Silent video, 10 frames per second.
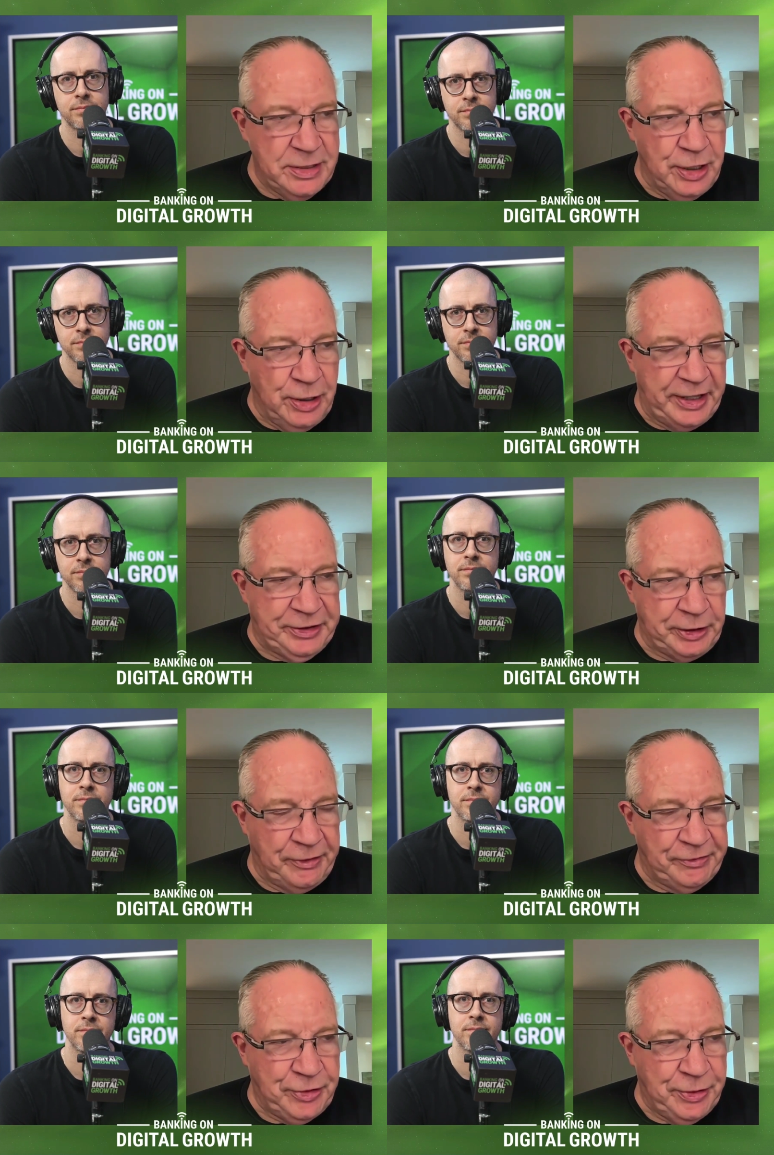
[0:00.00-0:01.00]
Speaker 1: you know, on the
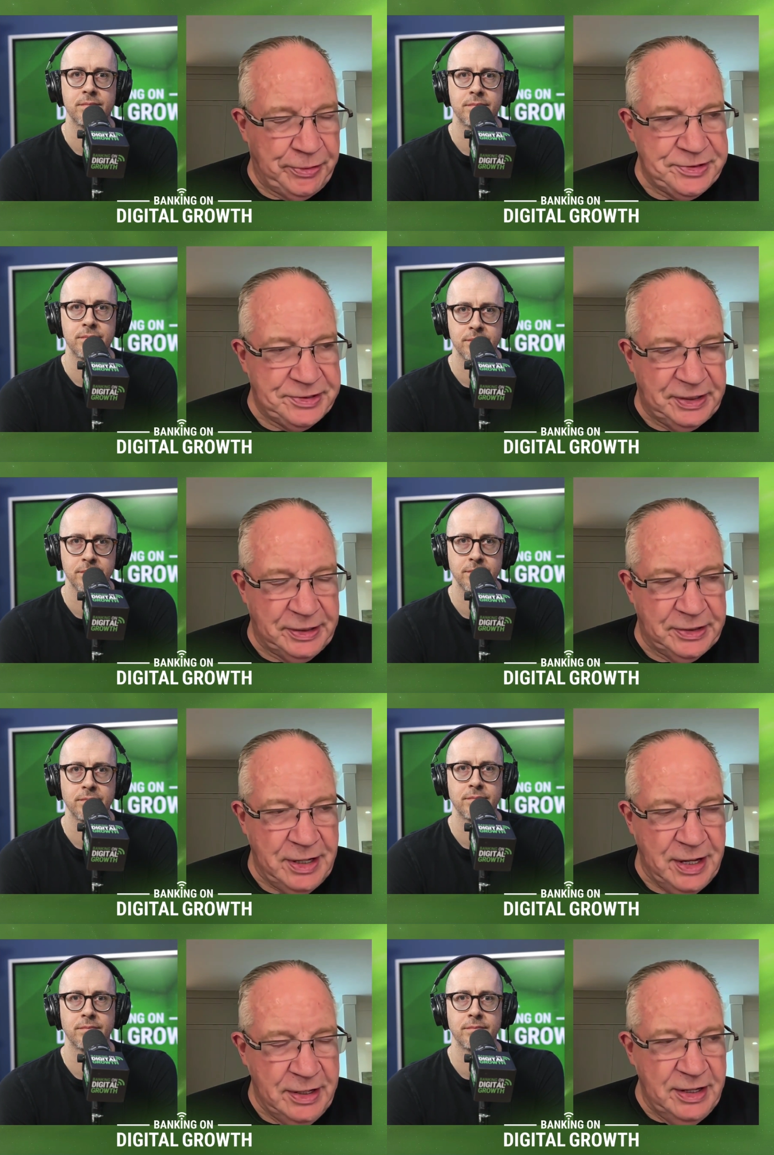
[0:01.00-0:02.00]
Gulf Coast
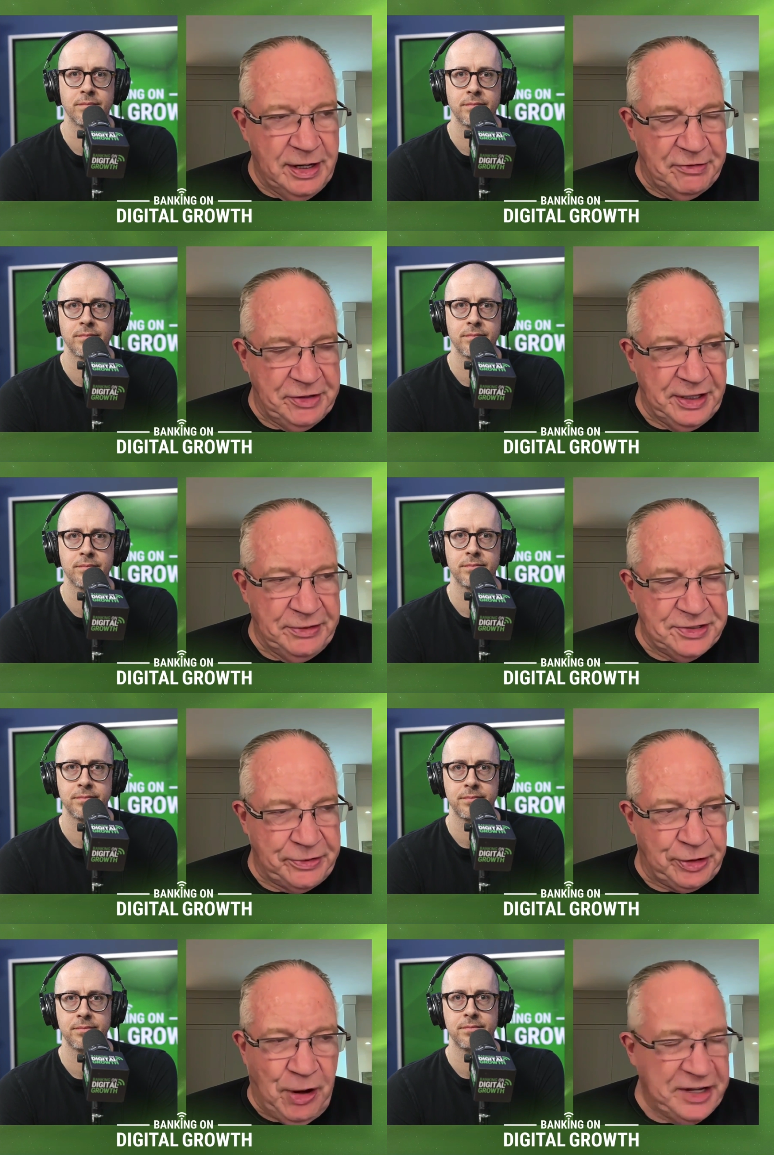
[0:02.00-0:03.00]
and everything.
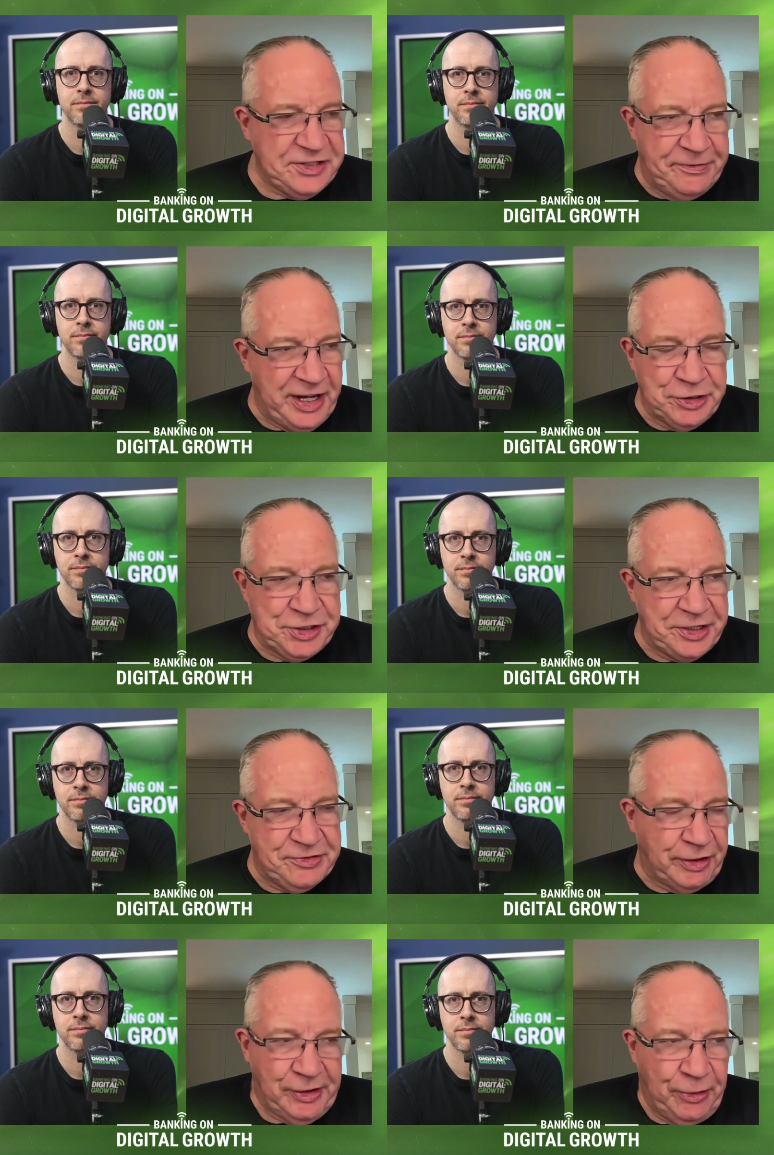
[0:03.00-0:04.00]
So the cost of energy
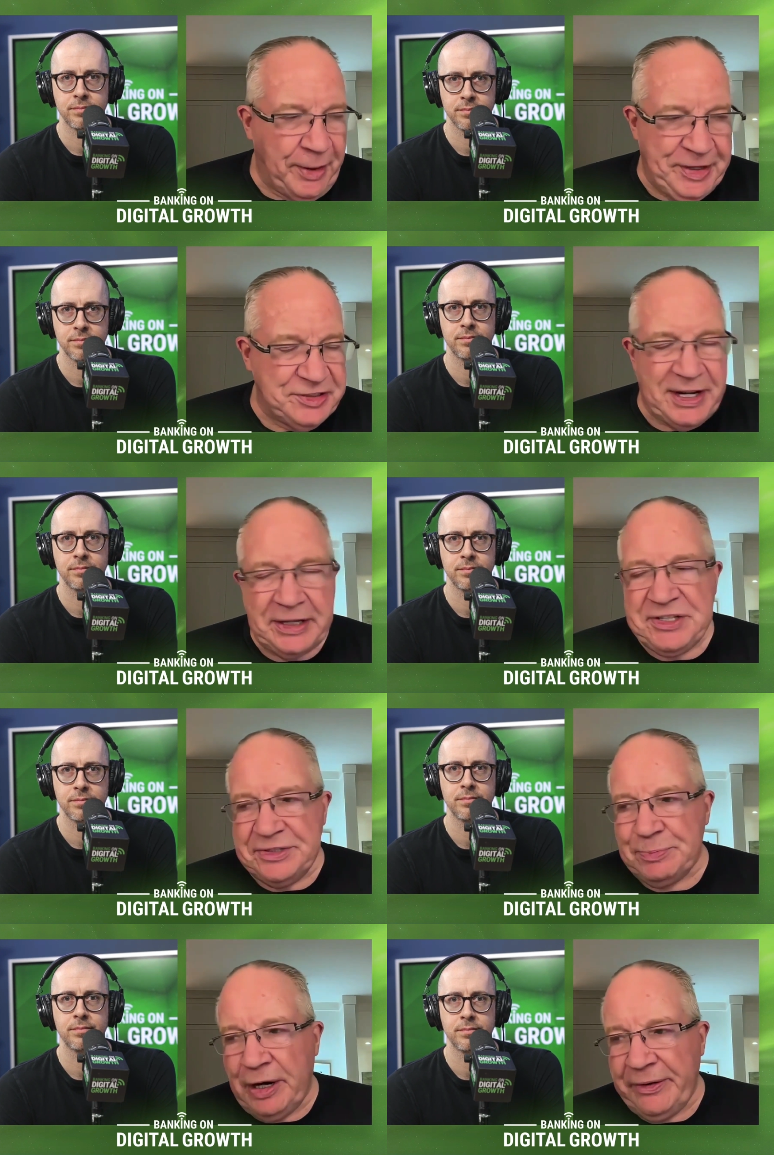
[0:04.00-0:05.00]
is very low. I mean,
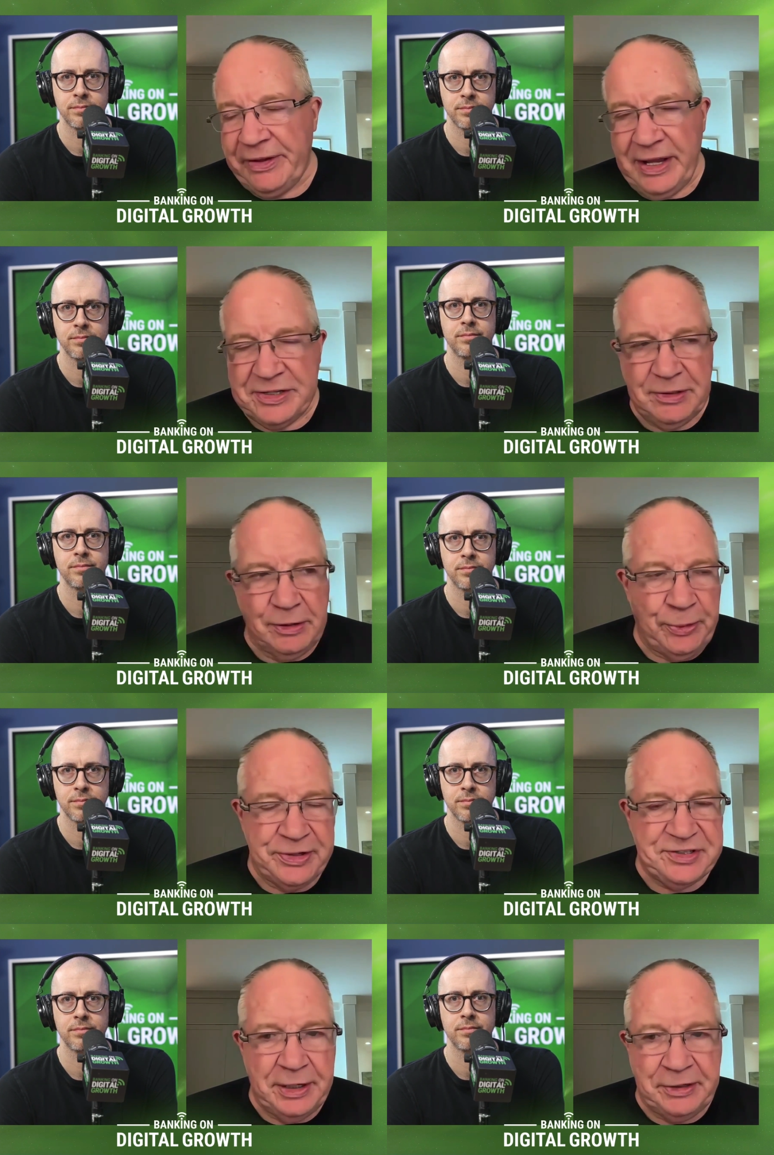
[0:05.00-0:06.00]
Texas probably has the
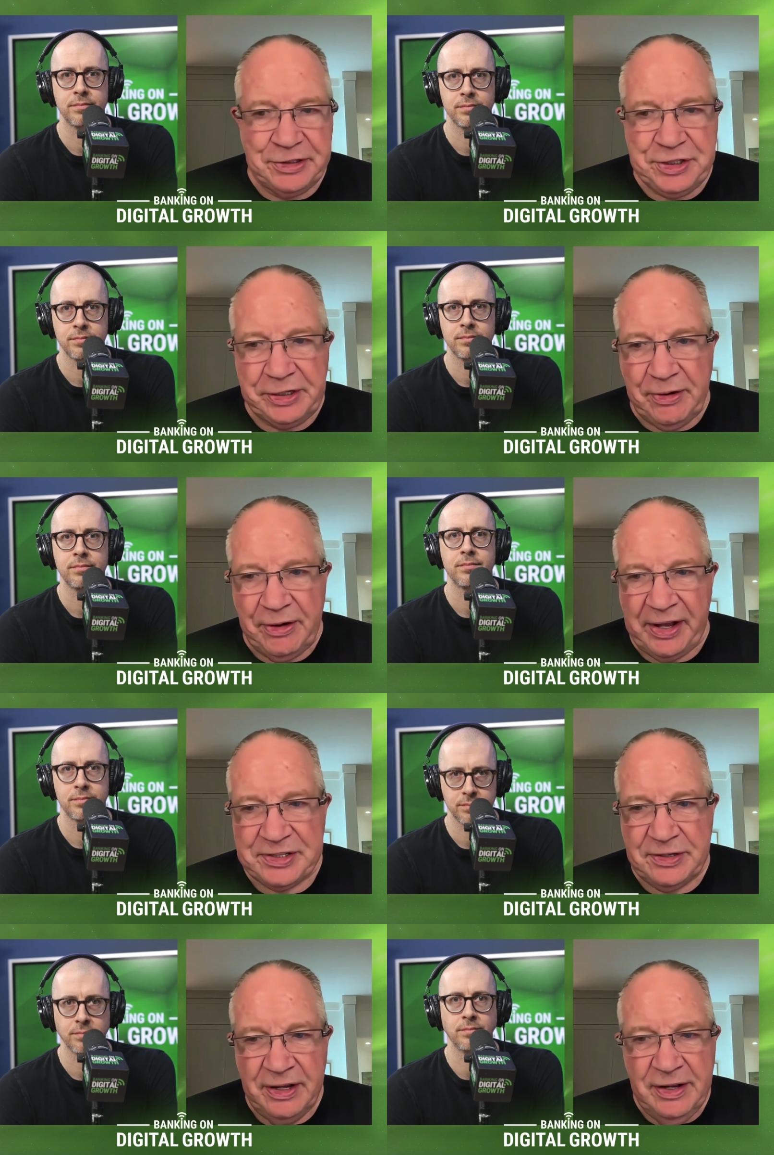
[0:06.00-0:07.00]
lowest energy
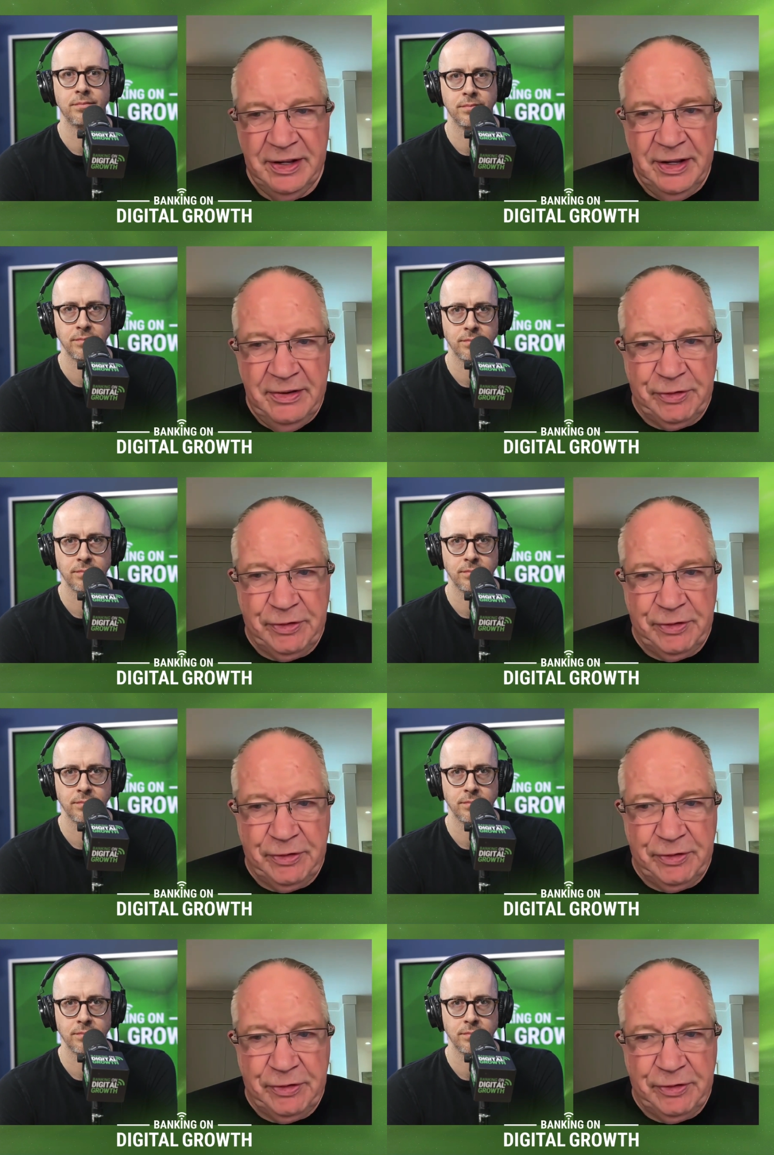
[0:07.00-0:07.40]
cost mm-hmm.